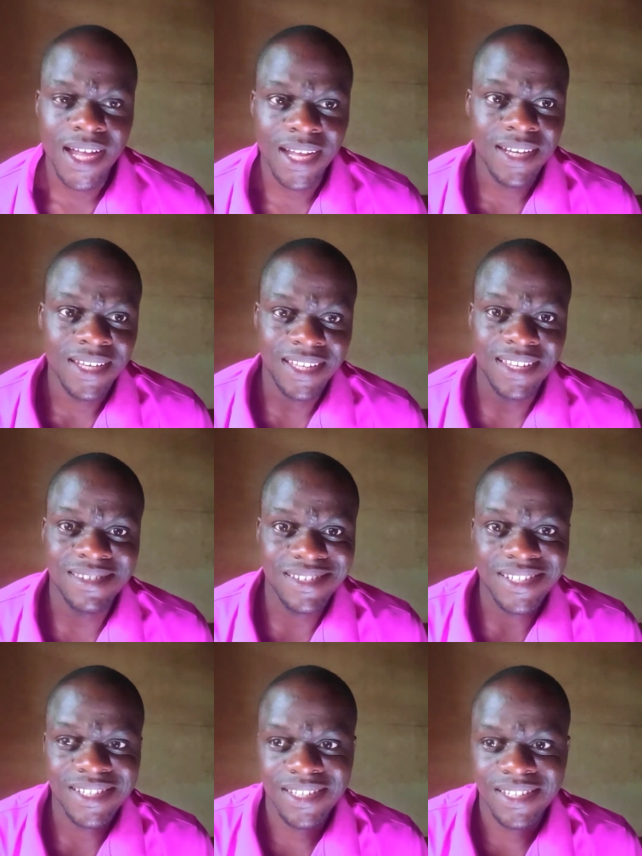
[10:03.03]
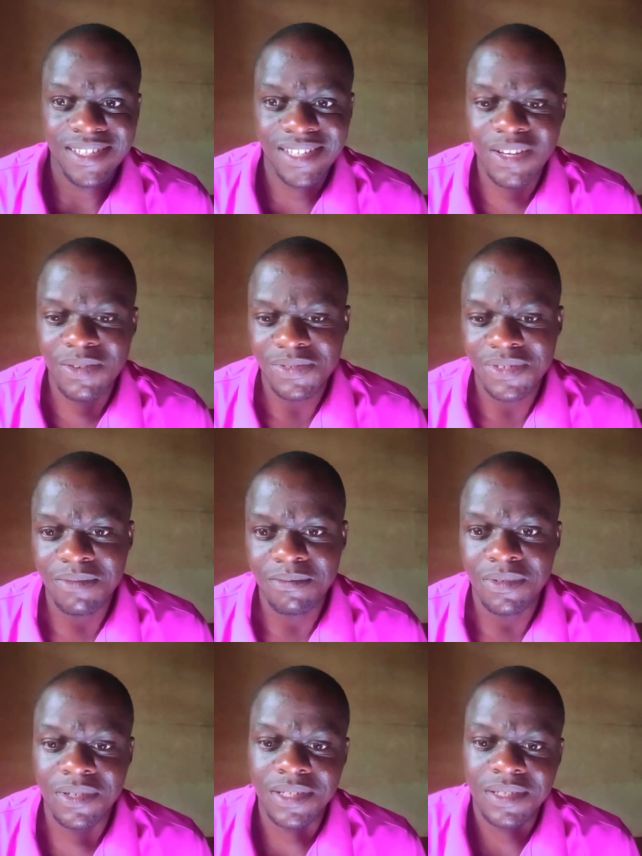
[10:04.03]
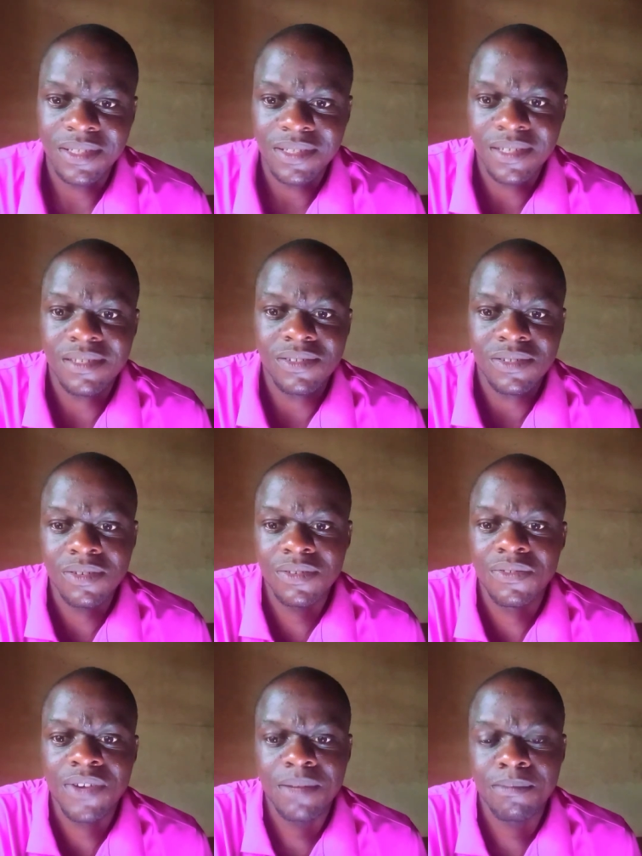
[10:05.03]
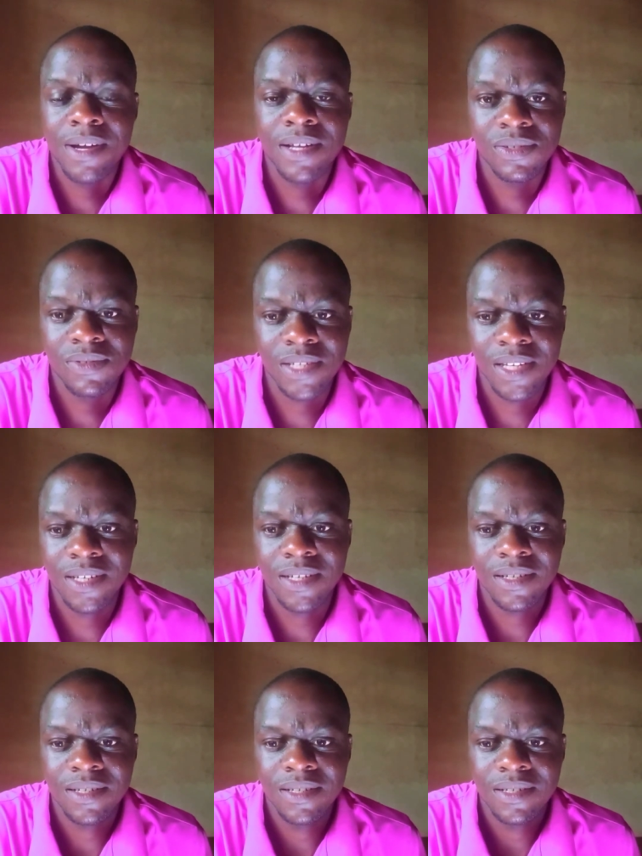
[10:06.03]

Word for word: I can easily tell somebody this is not the right path to take.